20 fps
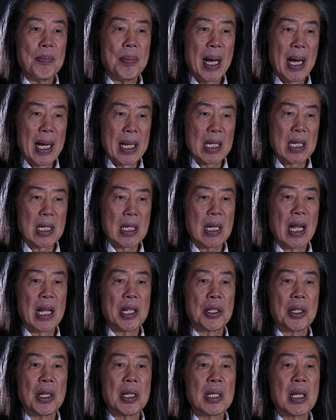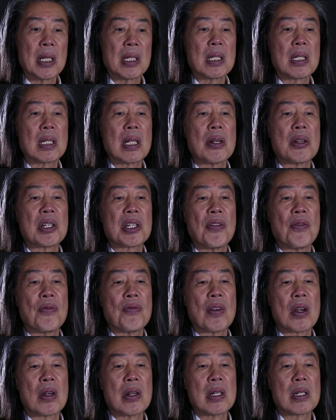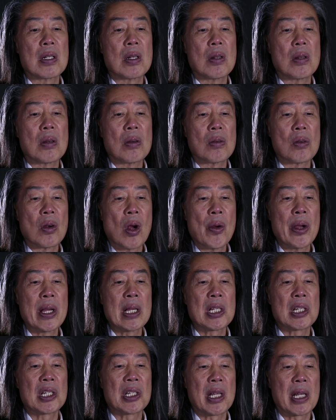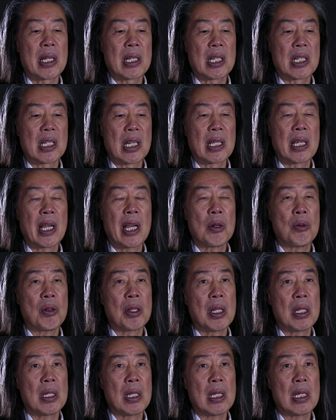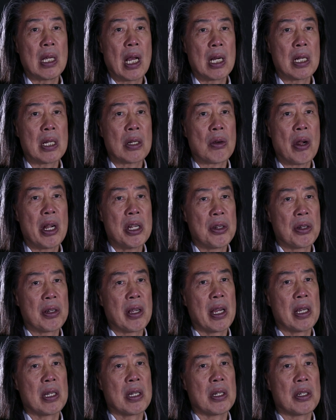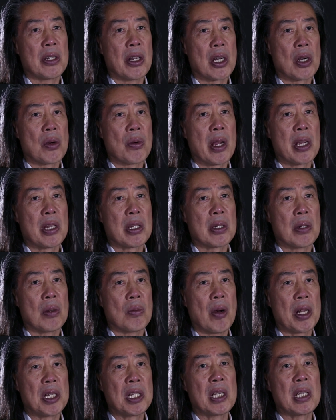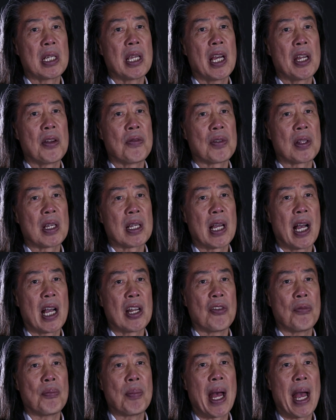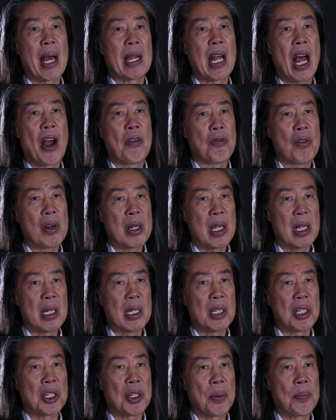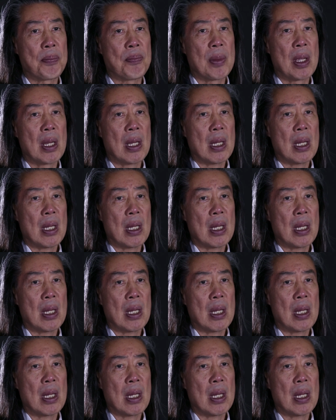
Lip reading: But I think that there is a very growing sense, again within the younger educated generation, once again for the kind of Pan-Africanism,